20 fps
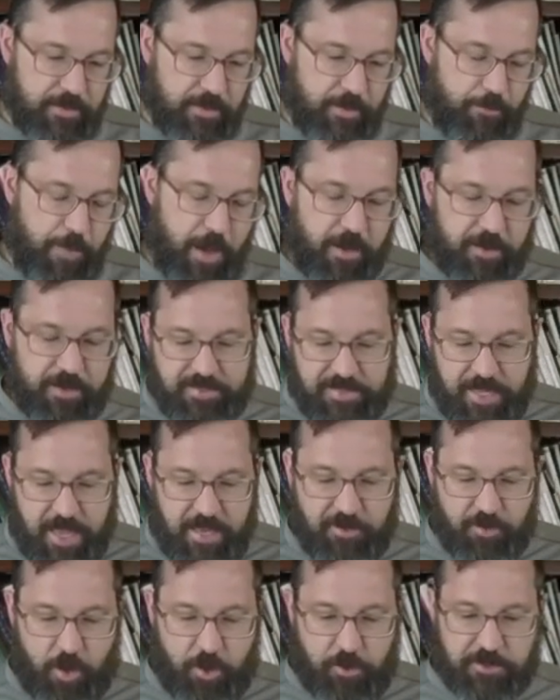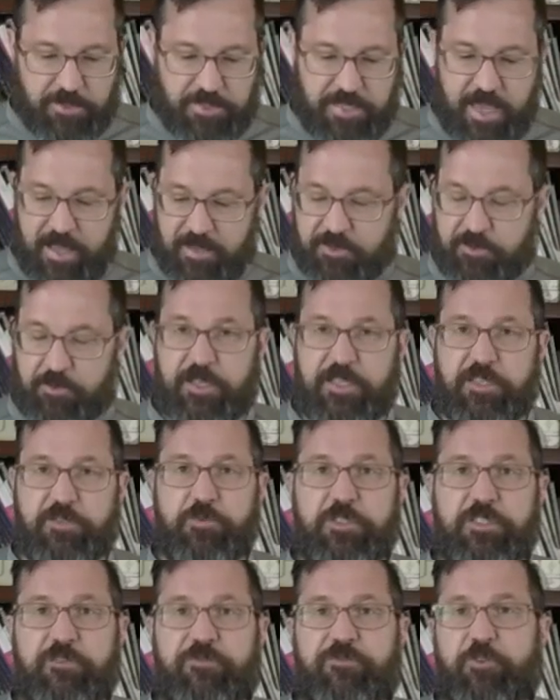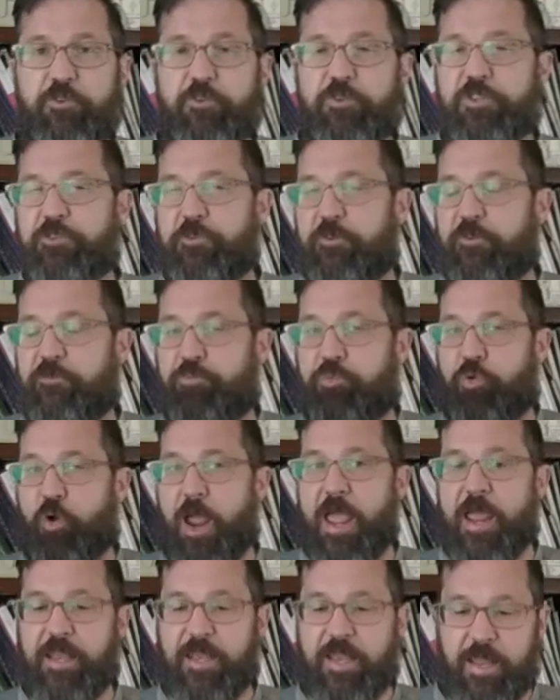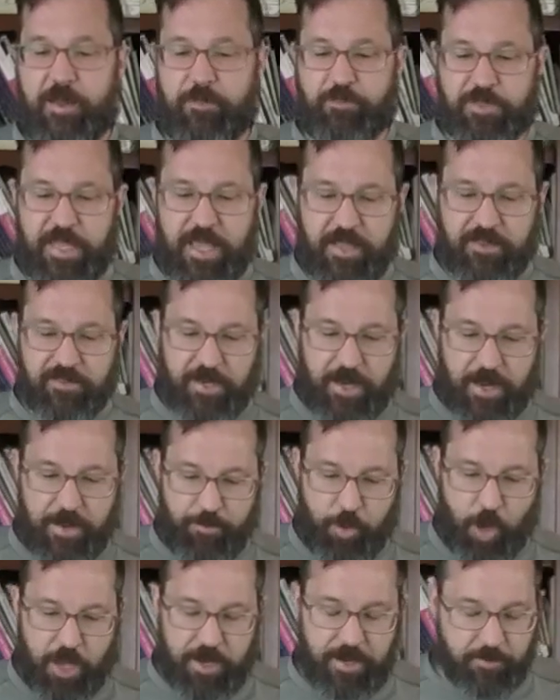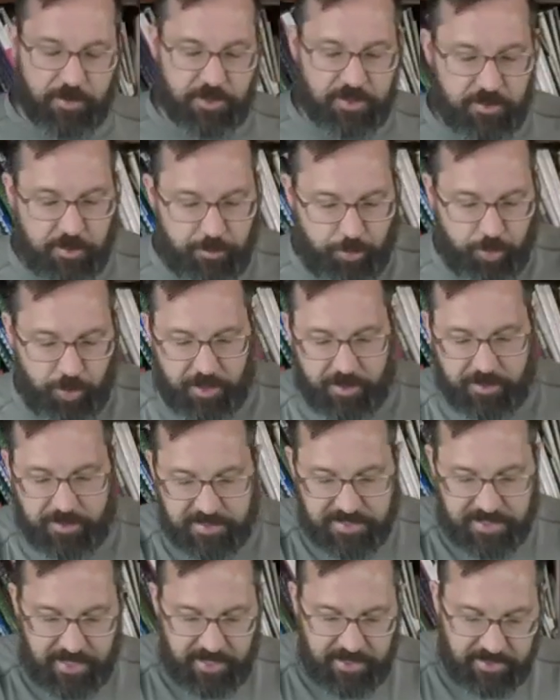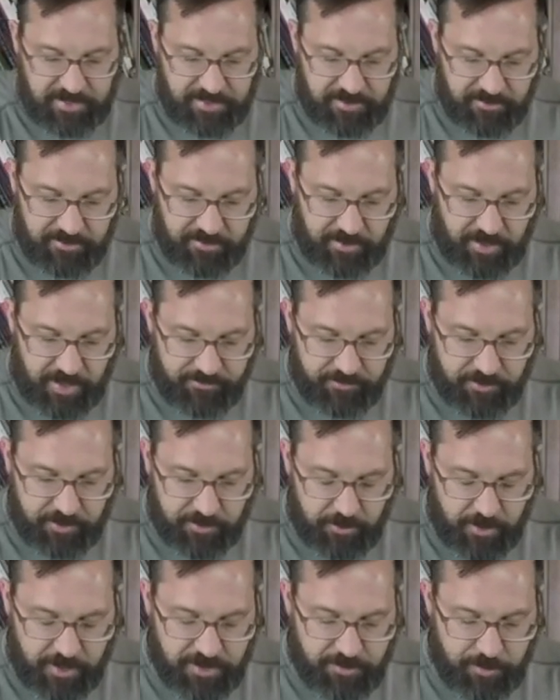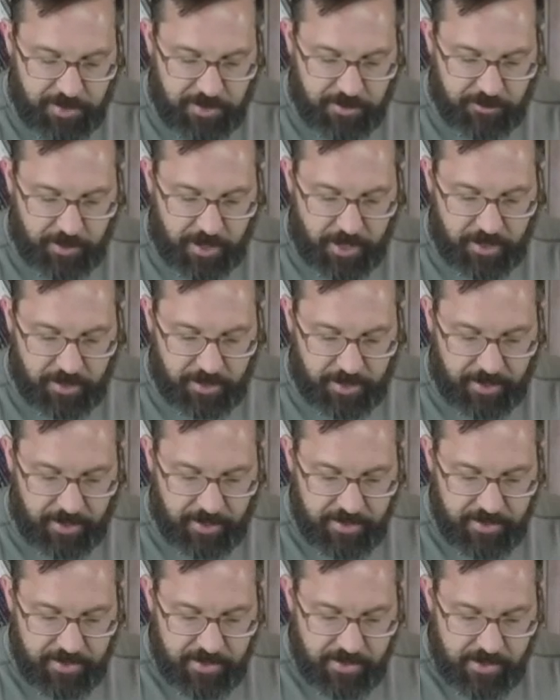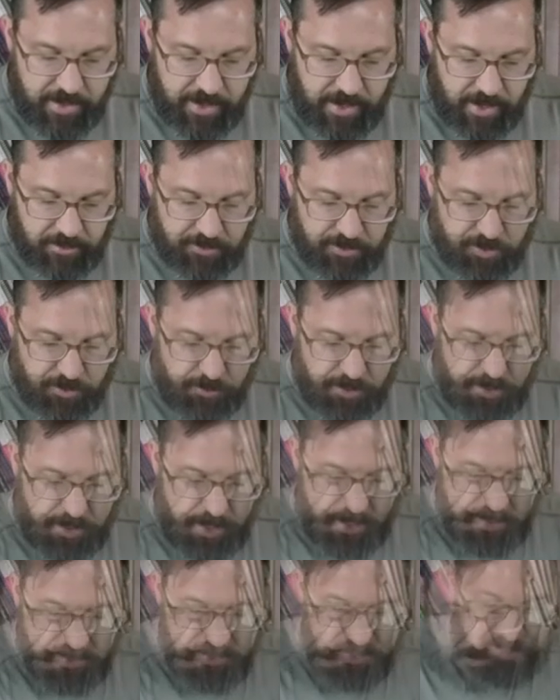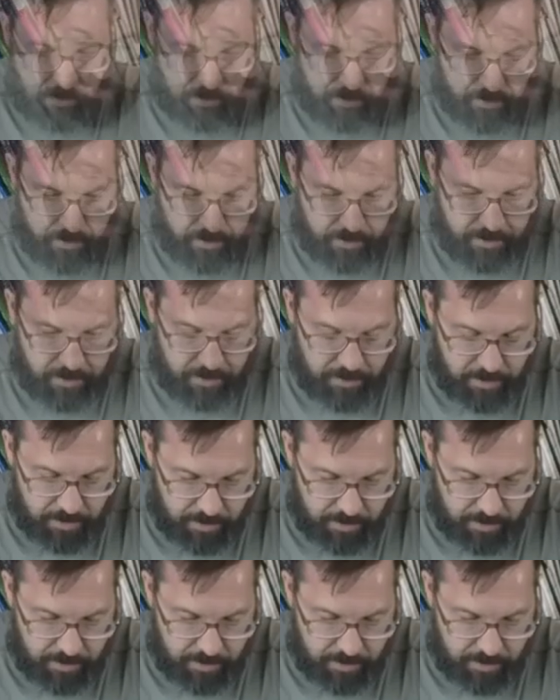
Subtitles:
about a $10 tent. So this was the first sort of brand name tent that I bought, and I'm just going to put it on a scale here, and you'll have to trust me, or I'll show you guys in a second.